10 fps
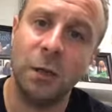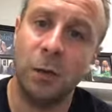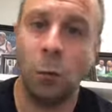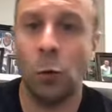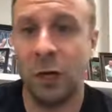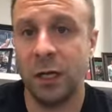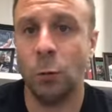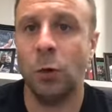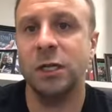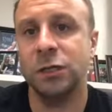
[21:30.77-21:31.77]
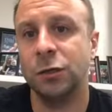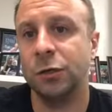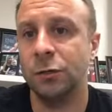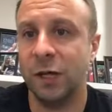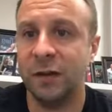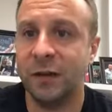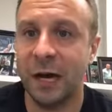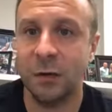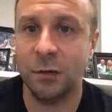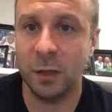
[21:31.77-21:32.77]
But what is your unique
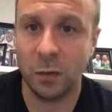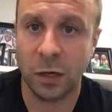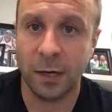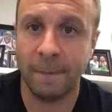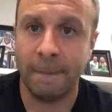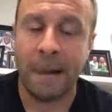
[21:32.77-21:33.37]
value going to bring?